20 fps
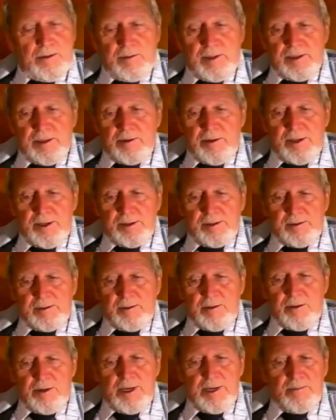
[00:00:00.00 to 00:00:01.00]
Well, of course,
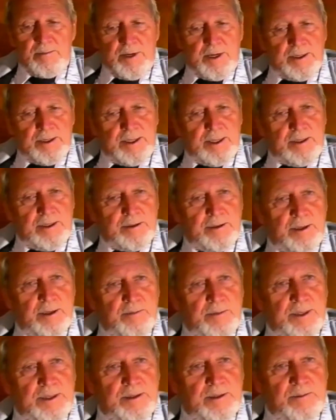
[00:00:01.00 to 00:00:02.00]
Jorge Martin
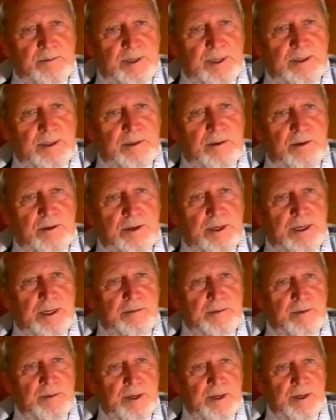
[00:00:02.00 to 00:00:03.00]
took me to meet
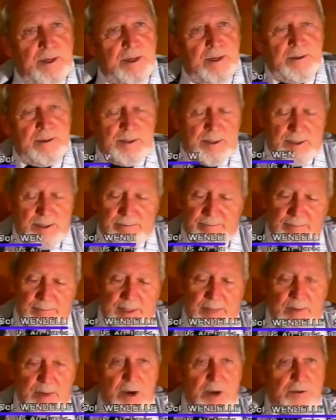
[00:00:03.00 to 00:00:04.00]

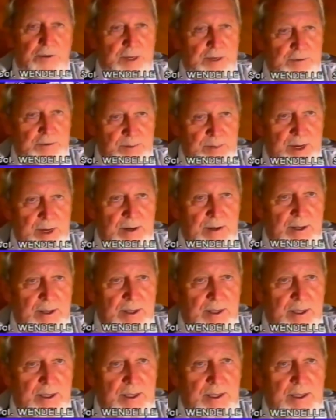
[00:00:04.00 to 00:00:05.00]
Amaury Rivera
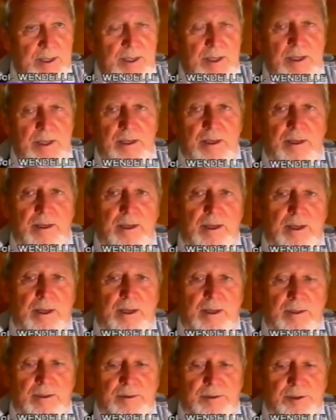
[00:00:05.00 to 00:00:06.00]

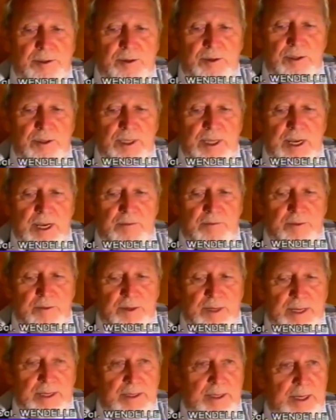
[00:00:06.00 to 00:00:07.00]
shortly after
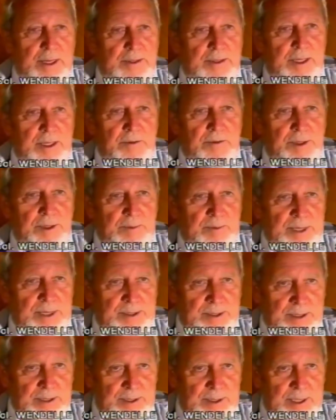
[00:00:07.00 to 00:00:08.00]
I got there with the
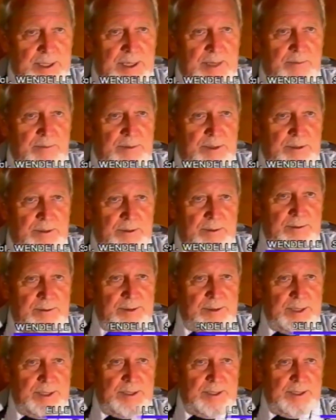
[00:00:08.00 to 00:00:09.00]
Mexican team to
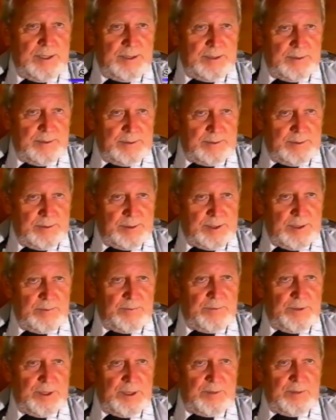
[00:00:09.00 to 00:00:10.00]
study some
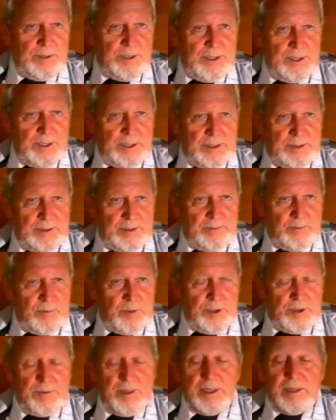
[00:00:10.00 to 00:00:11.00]
phenomena in
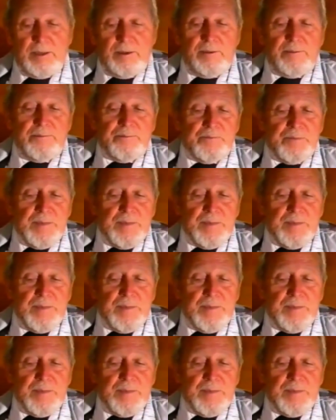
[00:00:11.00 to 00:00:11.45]
Puerto Rico.